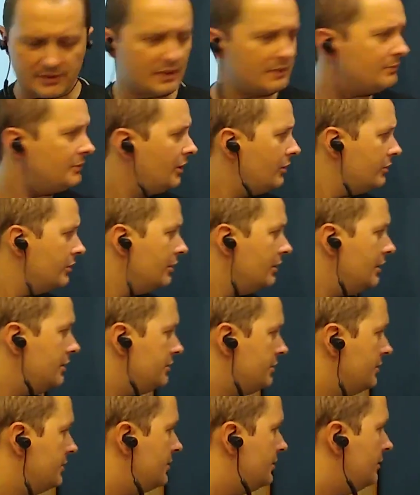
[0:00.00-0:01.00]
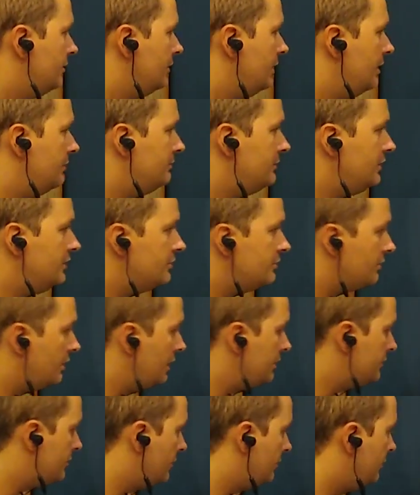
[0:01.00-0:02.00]
the same calculation. So let me
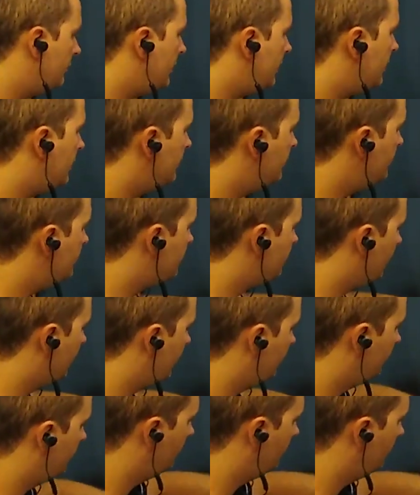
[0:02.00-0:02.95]
try to reuse what I